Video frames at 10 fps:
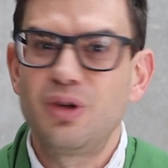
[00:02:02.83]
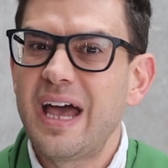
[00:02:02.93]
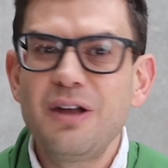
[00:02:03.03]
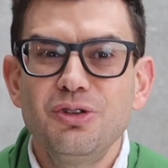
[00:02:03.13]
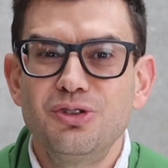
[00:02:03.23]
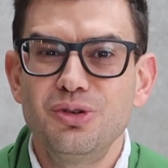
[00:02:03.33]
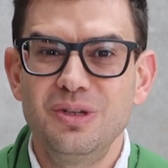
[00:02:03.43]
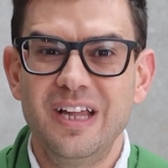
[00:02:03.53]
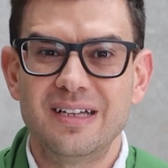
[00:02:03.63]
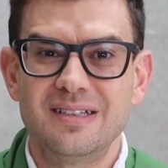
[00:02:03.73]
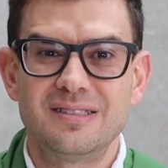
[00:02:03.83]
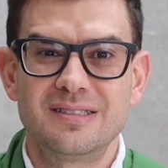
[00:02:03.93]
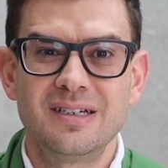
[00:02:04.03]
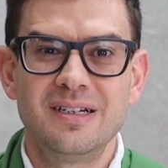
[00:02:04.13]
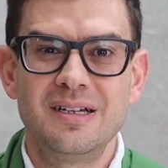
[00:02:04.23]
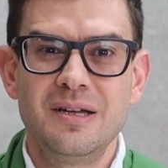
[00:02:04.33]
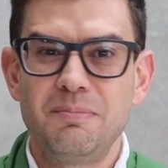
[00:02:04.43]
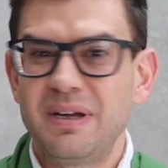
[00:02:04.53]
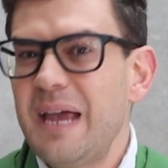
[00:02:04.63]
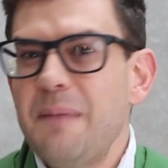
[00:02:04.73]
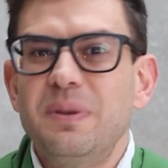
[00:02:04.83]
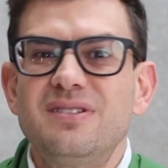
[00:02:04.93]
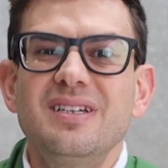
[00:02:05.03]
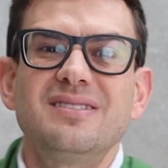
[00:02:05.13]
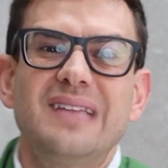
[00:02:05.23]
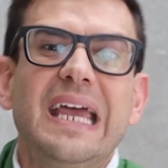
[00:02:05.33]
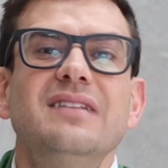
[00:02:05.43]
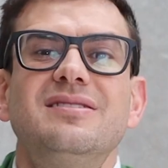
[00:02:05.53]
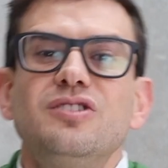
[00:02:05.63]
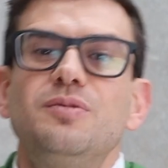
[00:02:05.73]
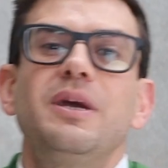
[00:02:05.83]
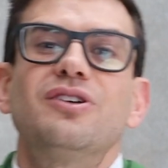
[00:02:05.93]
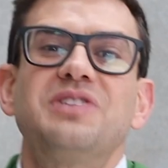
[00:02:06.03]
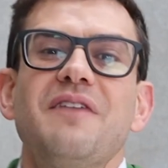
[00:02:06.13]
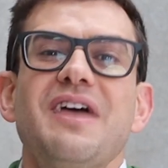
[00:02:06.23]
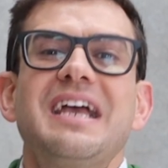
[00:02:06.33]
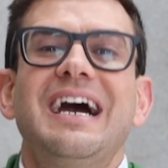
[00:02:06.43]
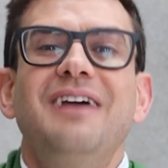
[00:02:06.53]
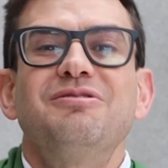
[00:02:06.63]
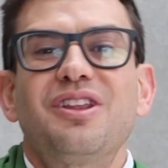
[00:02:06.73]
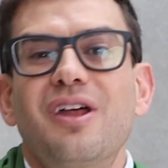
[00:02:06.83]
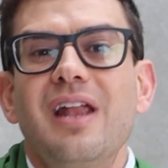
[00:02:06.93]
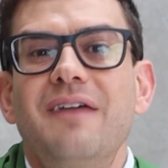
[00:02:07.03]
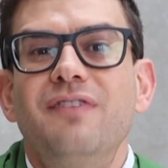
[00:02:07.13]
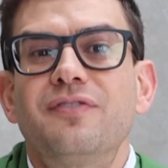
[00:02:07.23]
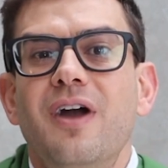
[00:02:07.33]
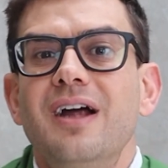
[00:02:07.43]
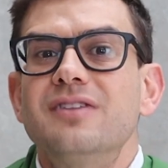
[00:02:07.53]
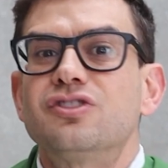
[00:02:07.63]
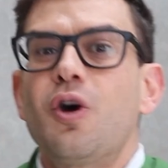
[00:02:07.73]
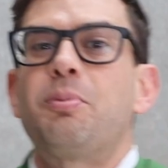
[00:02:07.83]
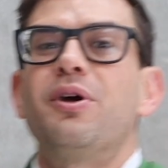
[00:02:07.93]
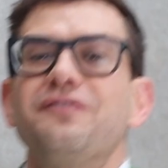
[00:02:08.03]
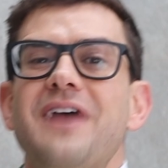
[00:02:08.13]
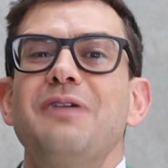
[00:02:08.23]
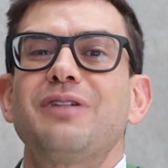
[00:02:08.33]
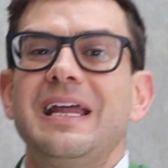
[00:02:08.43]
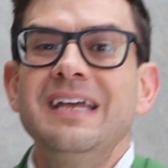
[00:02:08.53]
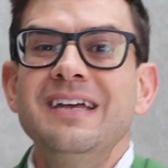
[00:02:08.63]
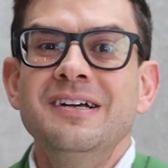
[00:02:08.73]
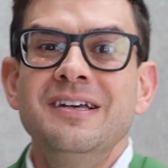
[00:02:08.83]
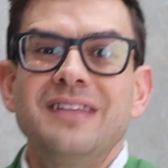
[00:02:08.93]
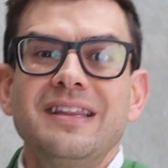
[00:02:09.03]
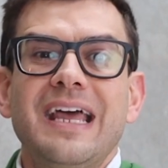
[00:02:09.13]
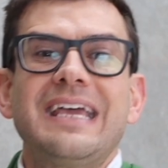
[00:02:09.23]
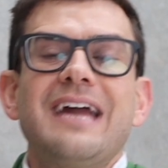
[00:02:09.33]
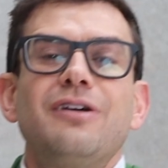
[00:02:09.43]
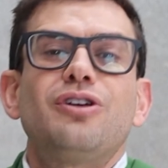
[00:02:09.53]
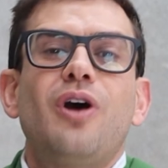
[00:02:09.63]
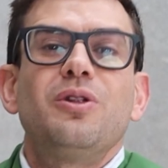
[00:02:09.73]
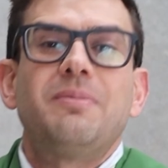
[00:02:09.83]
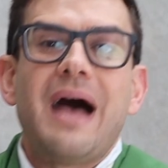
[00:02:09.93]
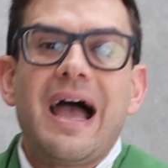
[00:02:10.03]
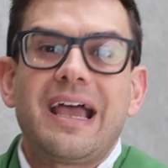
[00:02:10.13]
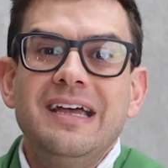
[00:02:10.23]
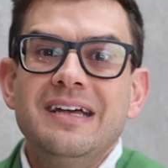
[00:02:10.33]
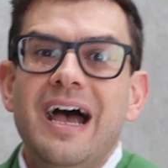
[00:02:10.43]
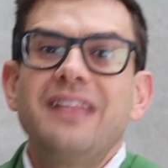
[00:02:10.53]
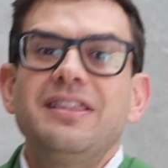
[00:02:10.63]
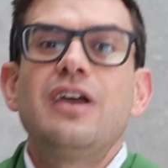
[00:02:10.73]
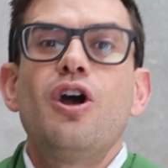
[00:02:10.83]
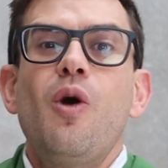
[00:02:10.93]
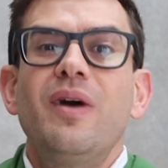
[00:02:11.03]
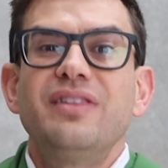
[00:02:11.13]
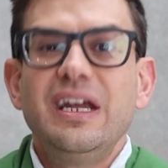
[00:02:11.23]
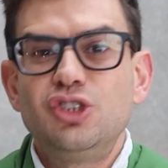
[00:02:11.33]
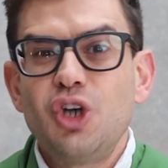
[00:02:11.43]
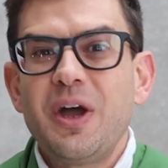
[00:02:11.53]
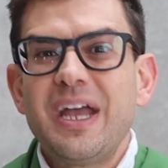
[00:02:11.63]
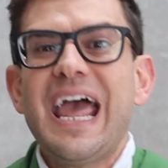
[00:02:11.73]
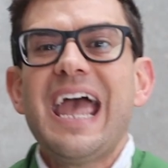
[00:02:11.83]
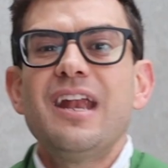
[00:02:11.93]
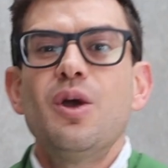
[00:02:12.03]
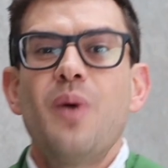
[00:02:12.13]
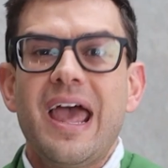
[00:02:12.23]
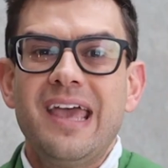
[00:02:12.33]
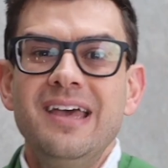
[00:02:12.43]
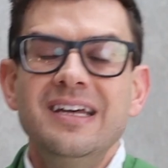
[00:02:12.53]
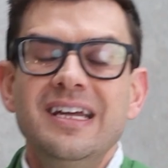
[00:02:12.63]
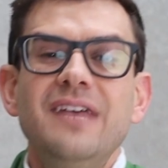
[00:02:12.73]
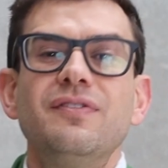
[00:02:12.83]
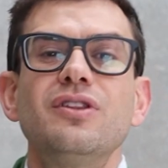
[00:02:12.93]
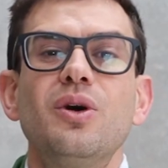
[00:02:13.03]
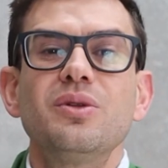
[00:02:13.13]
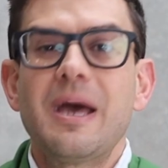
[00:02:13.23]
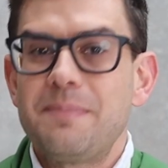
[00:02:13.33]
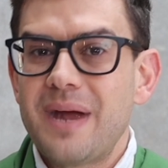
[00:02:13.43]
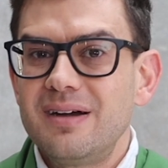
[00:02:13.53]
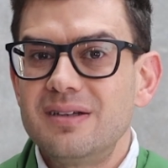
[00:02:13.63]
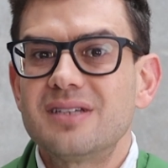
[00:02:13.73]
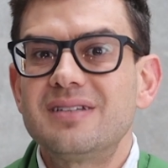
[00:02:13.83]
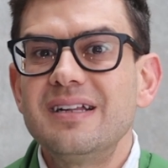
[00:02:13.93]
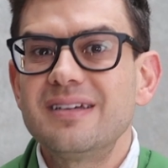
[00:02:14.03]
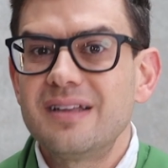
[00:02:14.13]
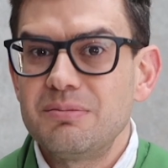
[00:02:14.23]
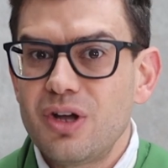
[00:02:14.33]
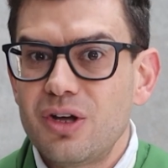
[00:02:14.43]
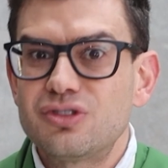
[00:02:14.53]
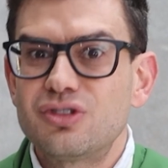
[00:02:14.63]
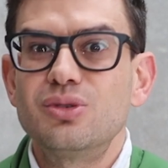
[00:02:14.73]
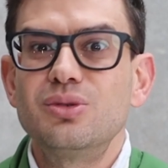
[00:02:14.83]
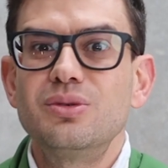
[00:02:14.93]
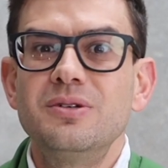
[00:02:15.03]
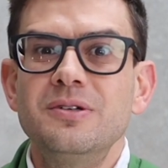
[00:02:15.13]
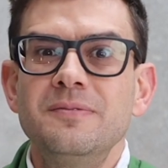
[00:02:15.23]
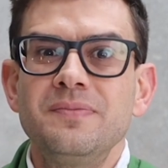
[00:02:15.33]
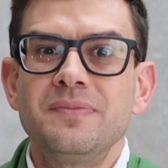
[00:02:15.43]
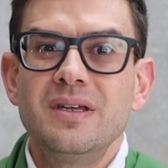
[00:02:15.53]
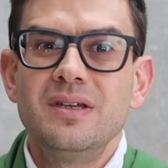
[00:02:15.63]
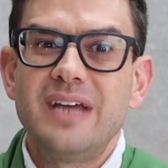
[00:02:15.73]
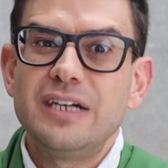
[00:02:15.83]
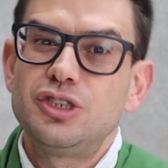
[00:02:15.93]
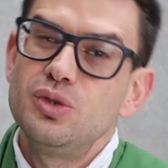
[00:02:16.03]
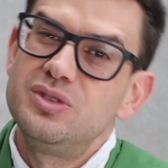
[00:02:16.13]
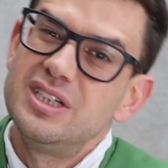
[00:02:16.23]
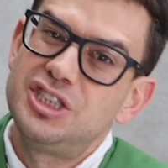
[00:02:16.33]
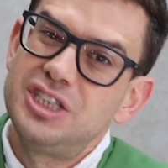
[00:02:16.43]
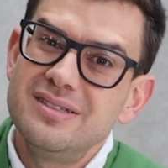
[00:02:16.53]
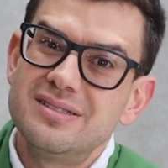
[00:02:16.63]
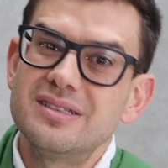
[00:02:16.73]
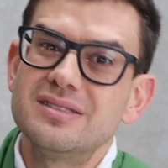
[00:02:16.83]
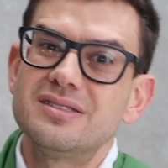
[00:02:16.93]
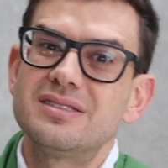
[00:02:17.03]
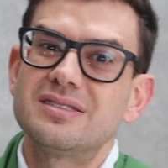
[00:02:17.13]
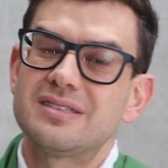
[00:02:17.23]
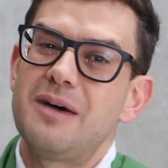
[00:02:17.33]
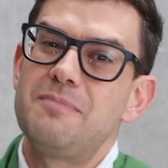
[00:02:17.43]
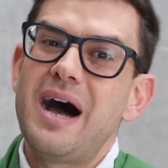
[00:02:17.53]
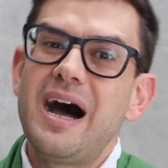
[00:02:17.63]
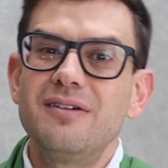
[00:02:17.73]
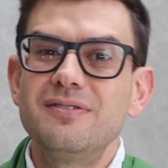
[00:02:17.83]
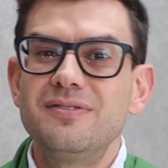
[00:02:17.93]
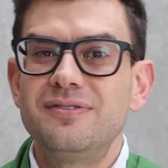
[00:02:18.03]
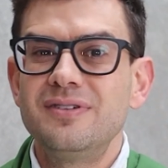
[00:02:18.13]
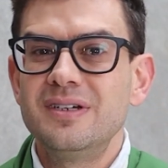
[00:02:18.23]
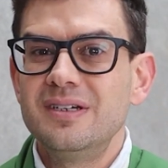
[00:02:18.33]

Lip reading: cannot do this. But they persist, they insist, because they've encountered the love of God so profoundly that they cannot hold back. And they go and they join anyway, even though their parents are telling them not to. They're choosing Jesus above